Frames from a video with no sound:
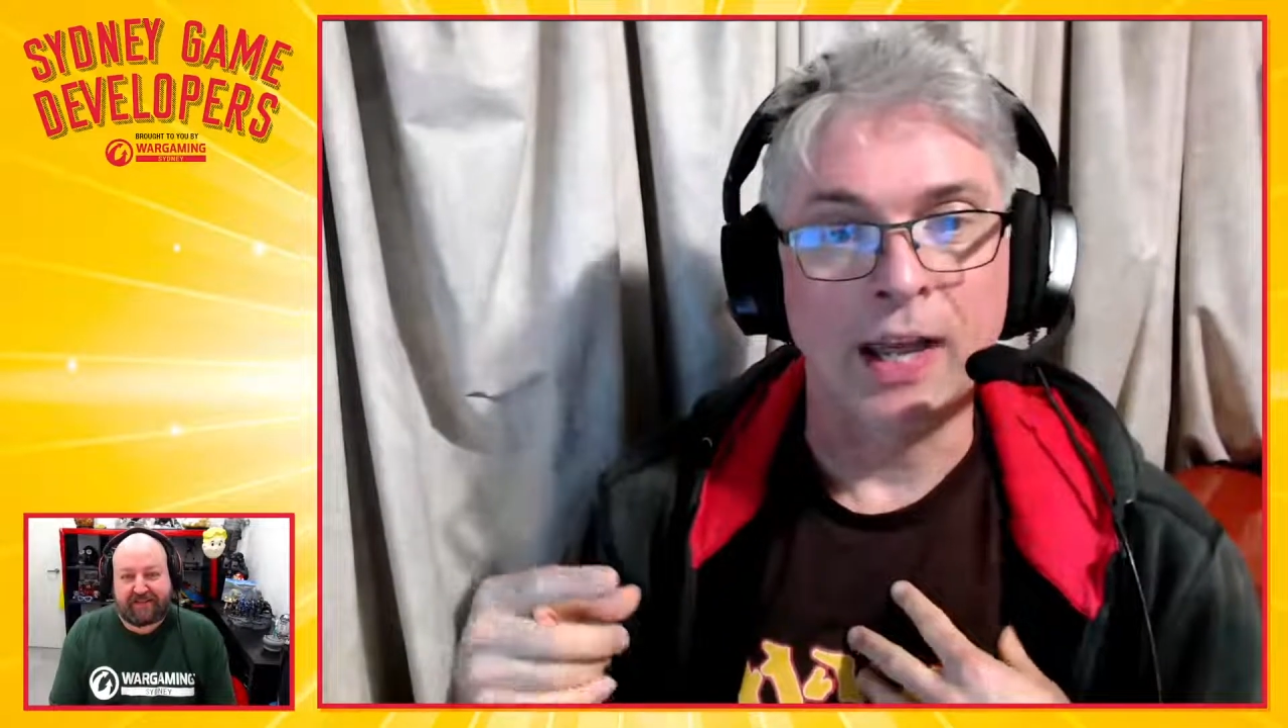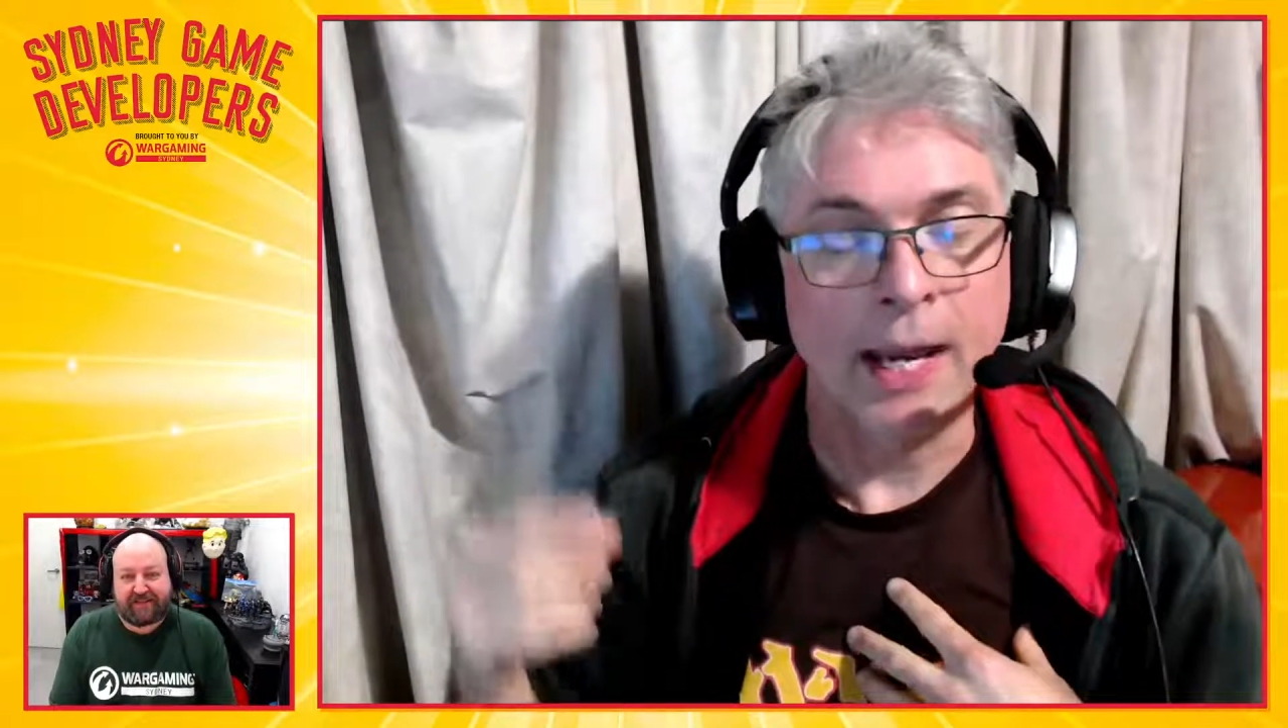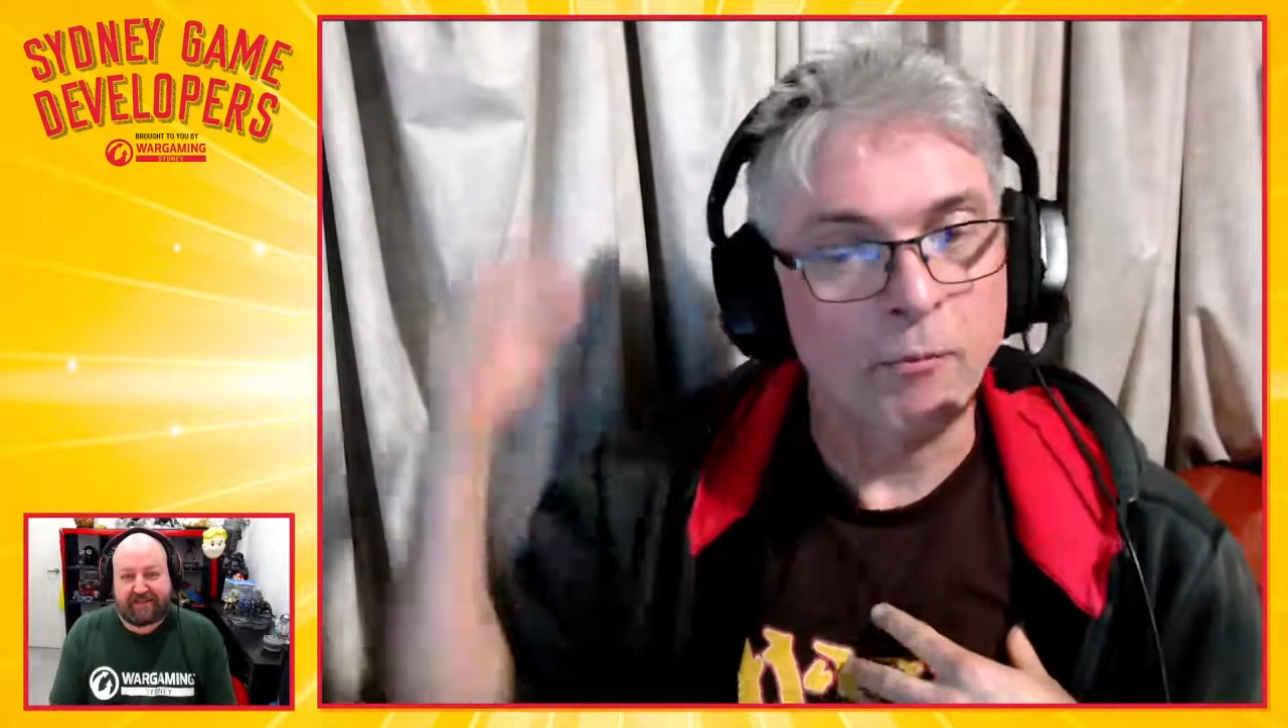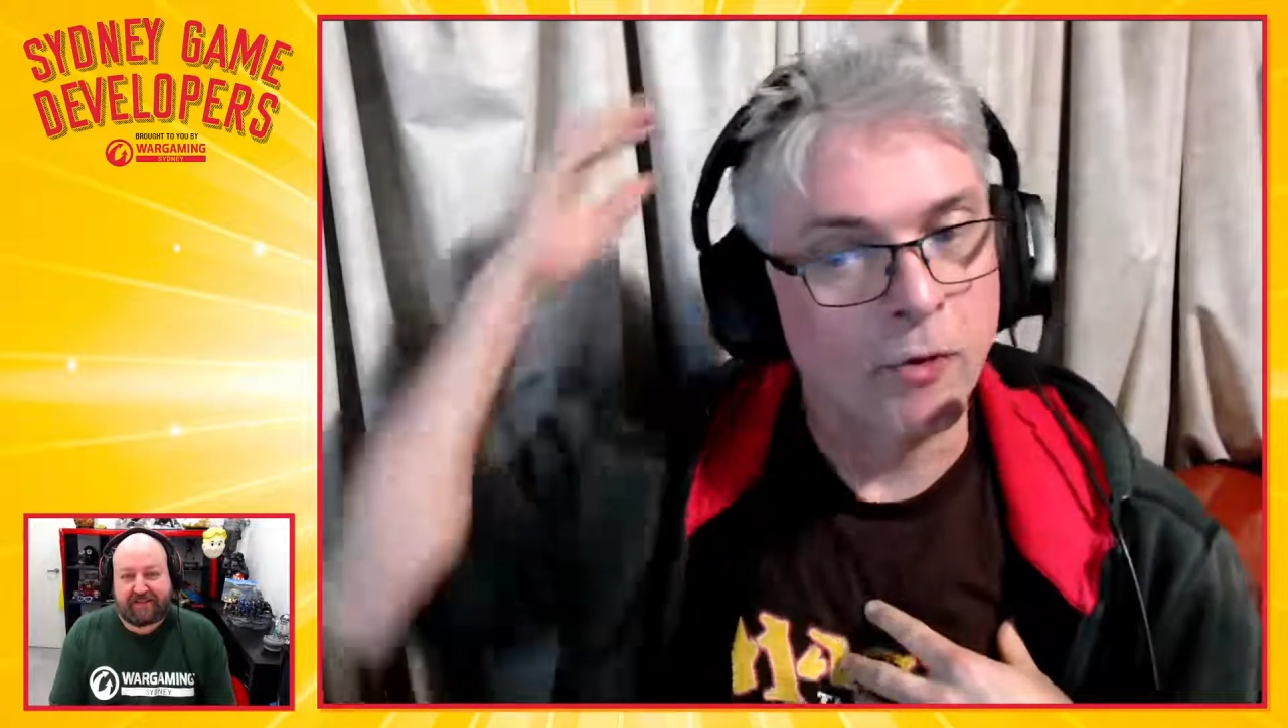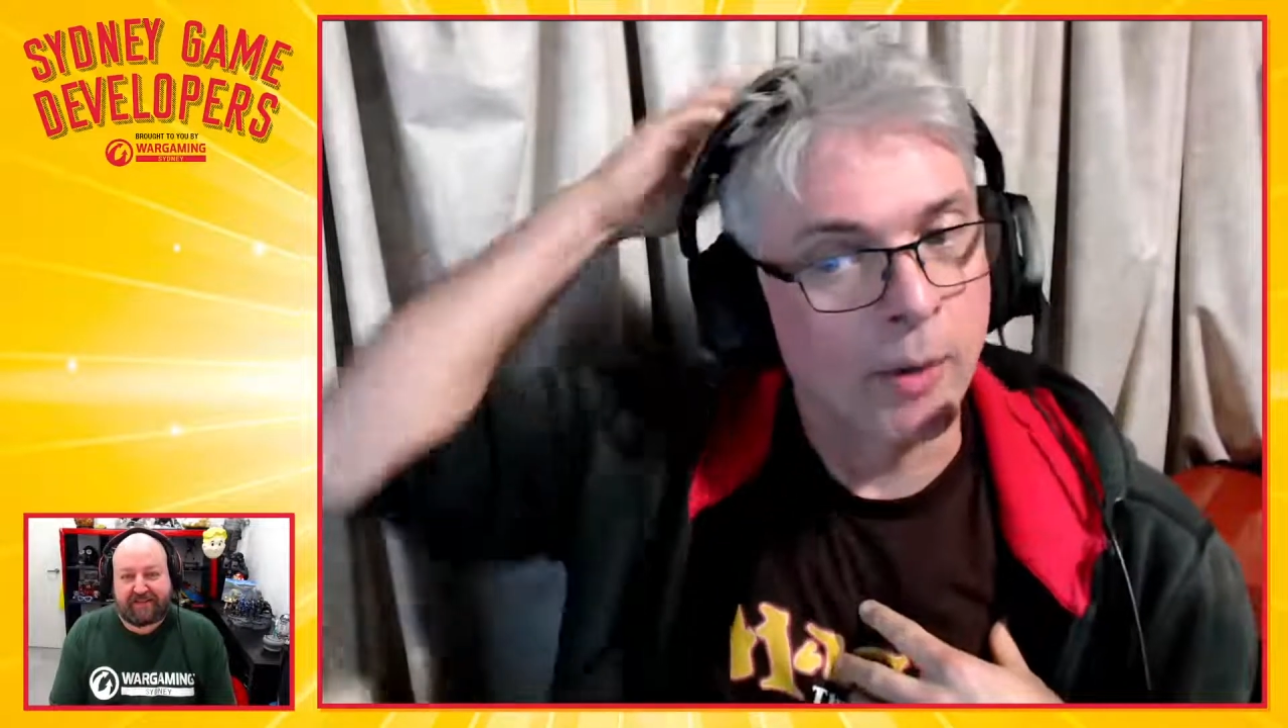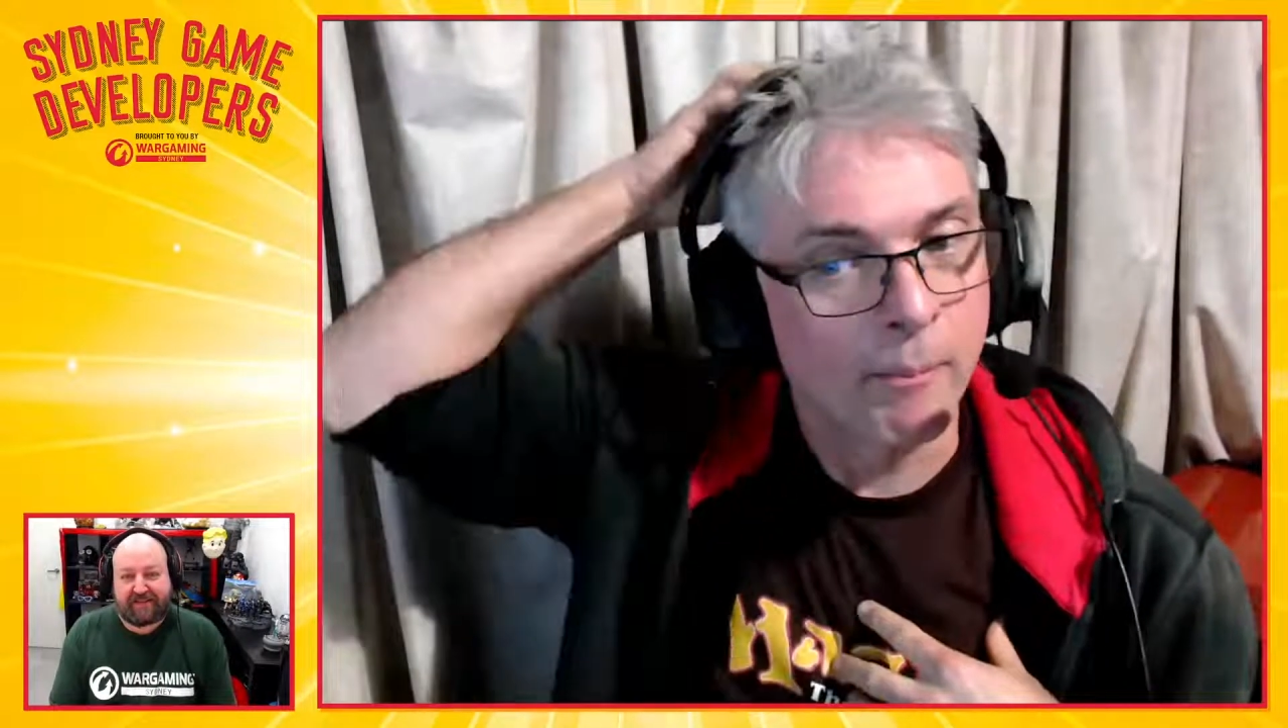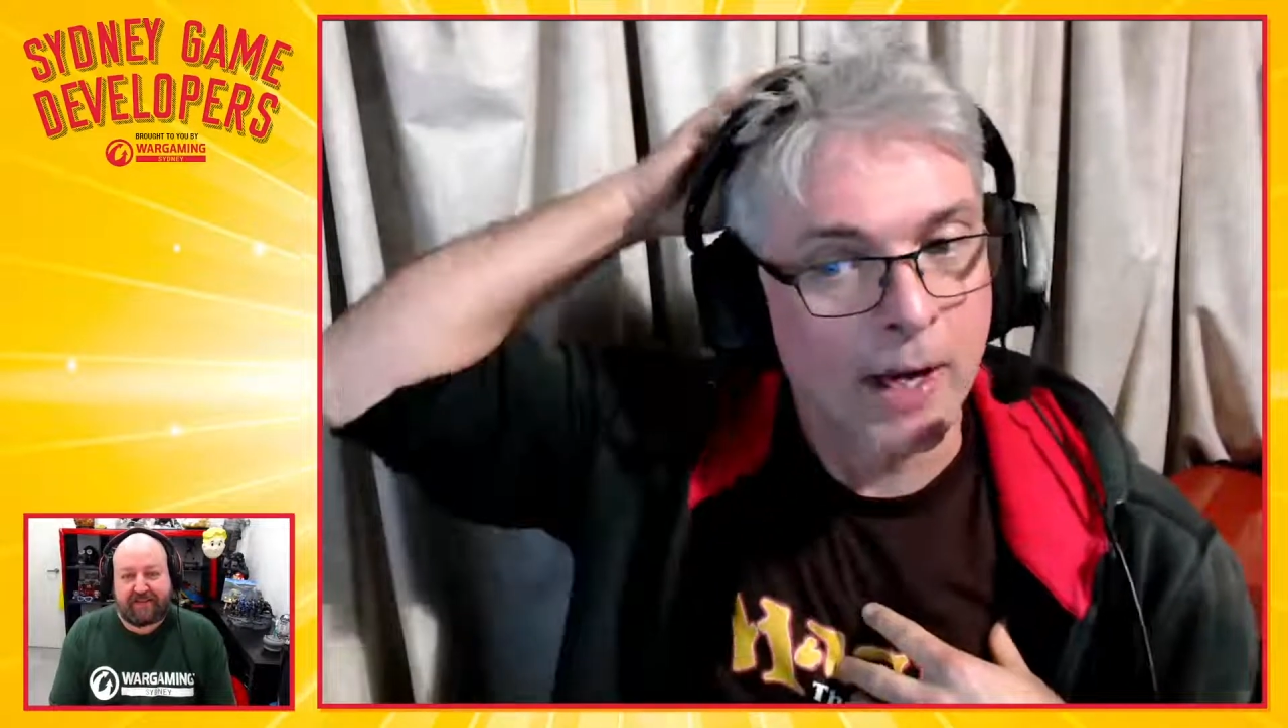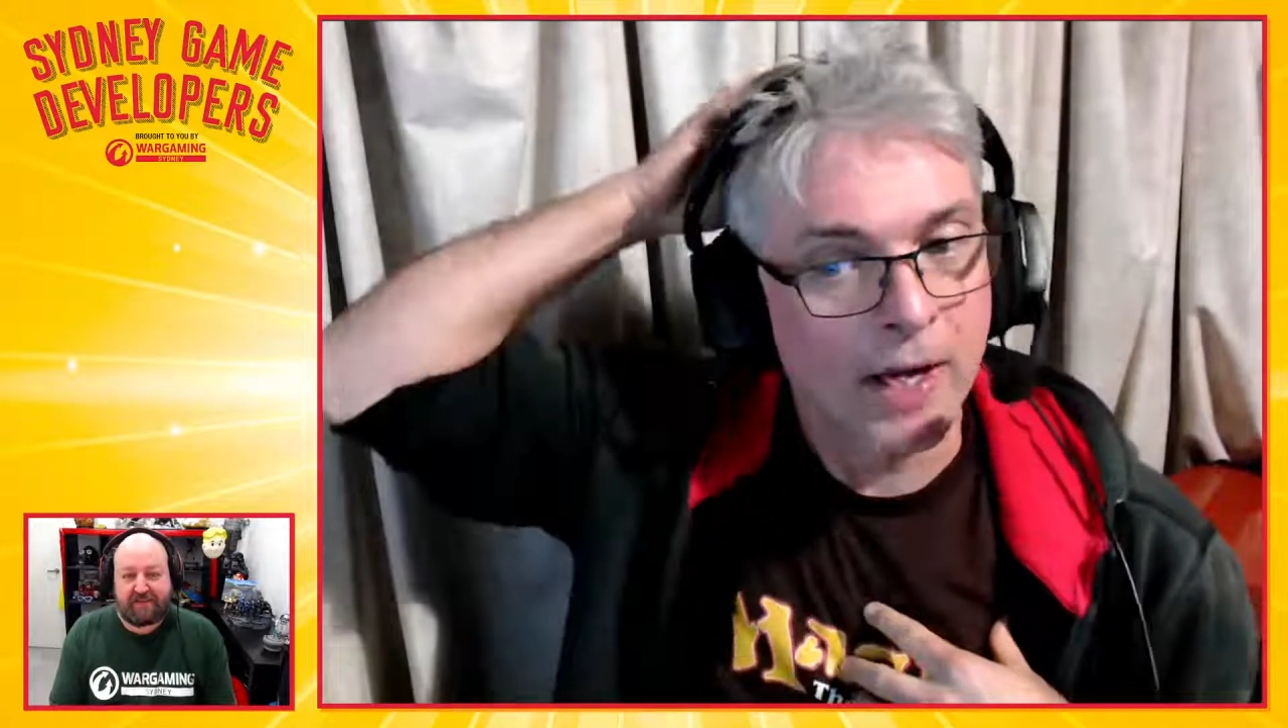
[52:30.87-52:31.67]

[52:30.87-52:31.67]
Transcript: came from